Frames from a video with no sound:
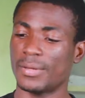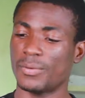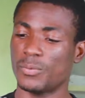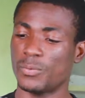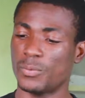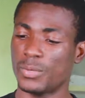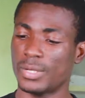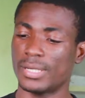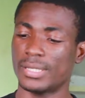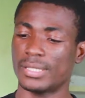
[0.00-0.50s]

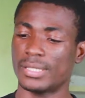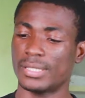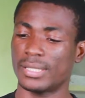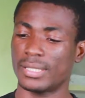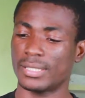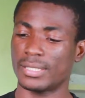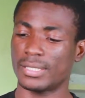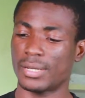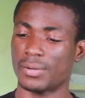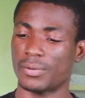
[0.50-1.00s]
really
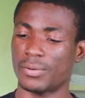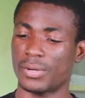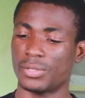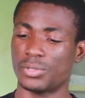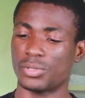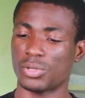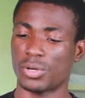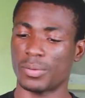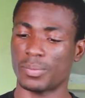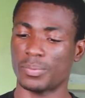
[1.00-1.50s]
did a
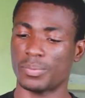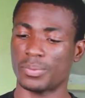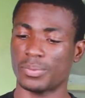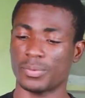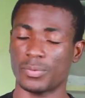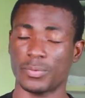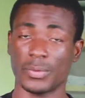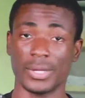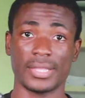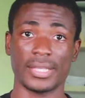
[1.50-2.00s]
great job
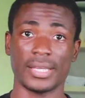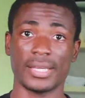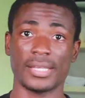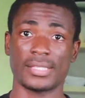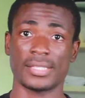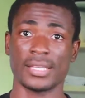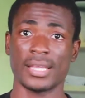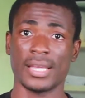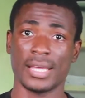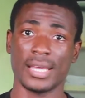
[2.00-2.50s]
with
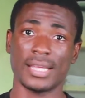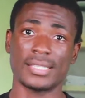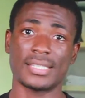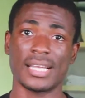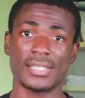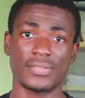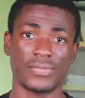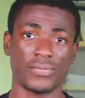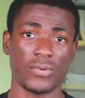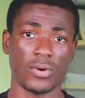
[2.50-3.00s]
it. It
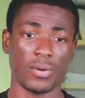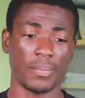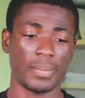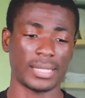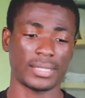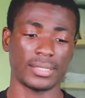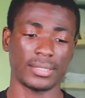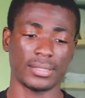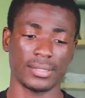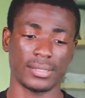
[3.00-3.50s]
has 4
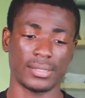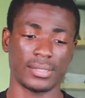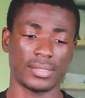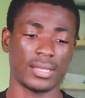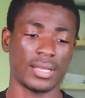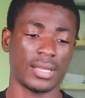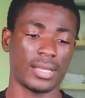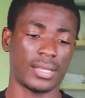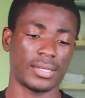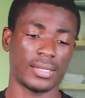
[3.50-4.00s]

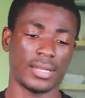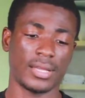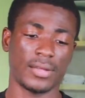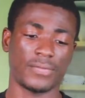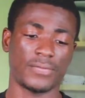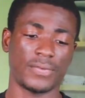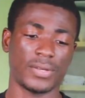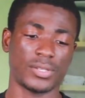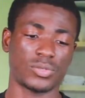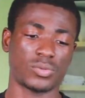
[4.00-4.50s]
buttons. The
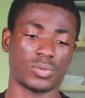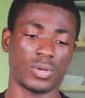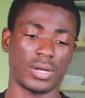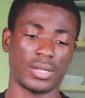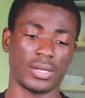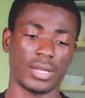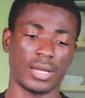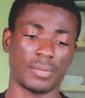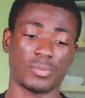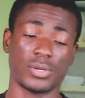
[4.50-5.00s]
first
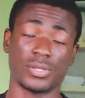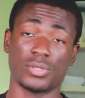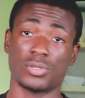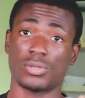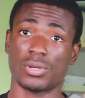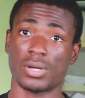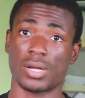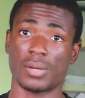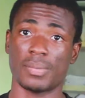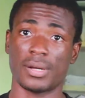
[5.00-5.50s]
one I'm going to
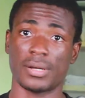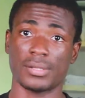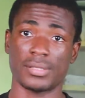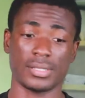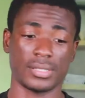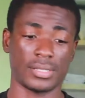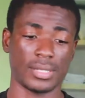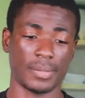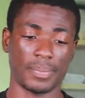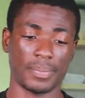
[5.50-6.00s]
talk about is the